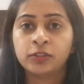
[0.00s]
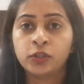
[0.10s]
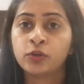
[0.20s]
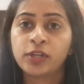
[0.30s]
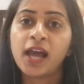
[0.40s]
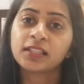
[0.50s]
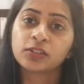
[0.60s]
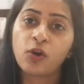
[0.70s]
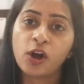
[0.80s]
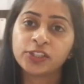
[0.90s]
known as
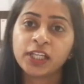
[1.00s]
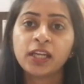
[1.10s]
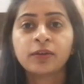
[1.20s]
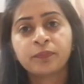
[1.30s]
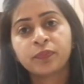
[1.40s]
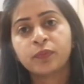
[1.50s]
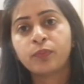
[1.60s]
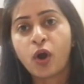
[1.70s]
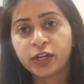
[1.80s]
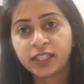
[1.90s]
Golgi
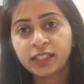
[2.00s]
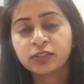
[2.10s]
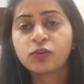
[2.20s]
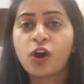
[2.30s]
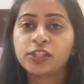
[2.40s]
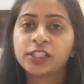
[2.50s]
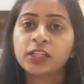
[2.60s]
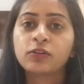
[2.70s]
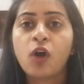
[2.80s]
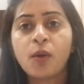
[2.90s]
bodies, Golgi
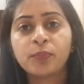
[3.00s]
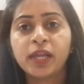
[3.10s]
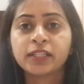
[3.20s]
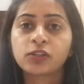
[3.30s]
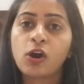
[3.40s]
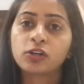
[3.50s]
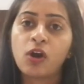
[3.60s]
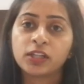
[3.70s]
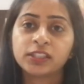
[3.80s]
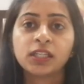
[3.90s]
complex, or
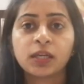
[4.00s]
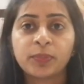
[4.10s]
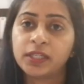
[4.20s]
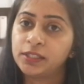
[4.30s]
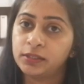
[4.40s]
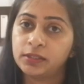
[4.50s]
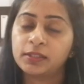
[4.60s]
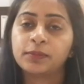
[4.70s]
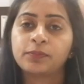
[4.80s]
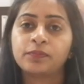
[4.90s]
Golgi
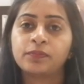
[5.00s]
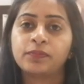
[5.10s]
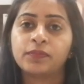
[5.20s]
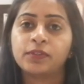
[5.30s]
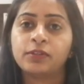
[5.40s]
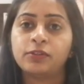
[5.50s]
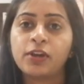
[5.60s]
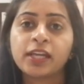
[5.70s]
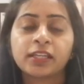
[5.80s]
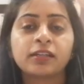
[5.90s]
apparatus.
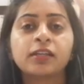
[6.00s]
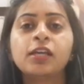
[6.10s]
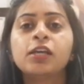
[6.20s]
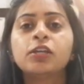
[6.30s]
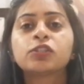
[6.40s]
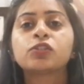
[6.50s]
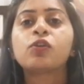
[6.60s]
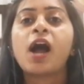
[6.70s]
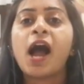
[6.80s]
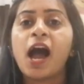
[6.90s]
Right,
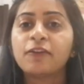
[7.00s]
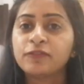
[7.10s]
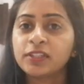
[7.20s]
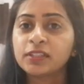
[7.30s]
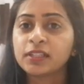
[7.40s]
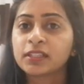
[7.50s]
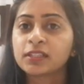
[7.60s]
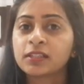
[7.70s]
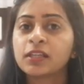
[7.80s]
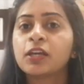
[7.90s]
so after
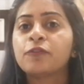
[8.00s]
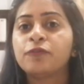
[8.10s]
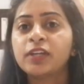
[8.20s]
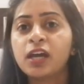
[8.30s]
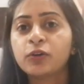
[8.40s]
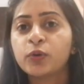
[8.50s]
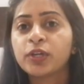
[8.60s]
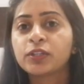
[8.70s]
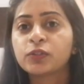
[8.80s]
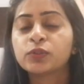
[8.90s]
this we are
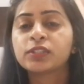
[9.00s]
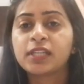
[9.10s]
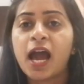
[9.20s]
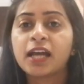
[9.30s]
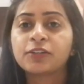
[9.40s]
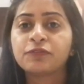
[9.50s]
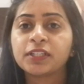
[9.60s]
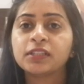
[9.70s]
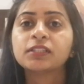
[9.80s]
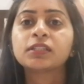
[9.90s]
going to start
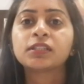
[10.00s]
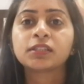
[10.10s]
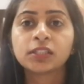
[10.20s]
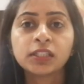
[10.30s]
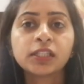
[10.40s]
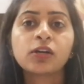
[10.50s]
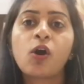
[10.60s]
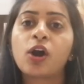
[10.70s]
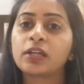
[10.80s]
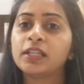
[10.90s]
with the third
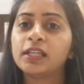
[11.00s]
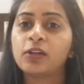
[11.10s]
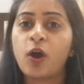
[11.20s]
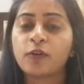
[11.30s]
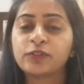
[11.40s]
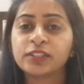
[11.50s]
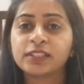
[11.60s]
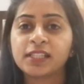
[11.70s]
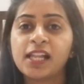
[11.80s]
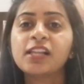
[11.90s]
organelle of the
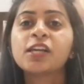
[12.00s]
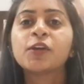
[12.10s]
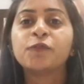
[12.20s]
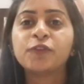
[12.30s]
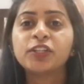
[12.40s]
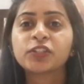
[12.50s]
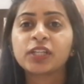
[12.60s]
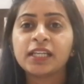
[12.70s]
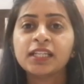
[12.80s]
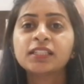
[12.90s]
cell, which
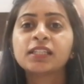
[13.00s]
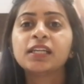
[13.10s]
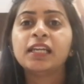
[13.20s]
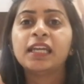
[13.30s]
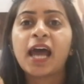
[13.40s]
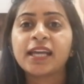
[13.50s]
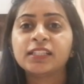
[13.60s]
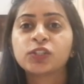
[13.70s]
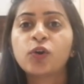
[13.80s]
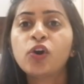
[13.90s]
is
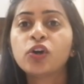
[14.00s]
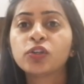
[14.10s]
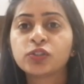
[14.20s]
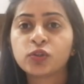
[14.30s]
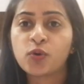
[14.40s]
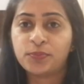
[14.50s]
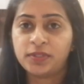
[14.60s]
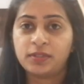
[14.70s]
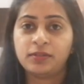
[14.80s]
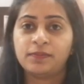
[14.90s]

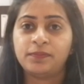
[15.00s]
lysosomes.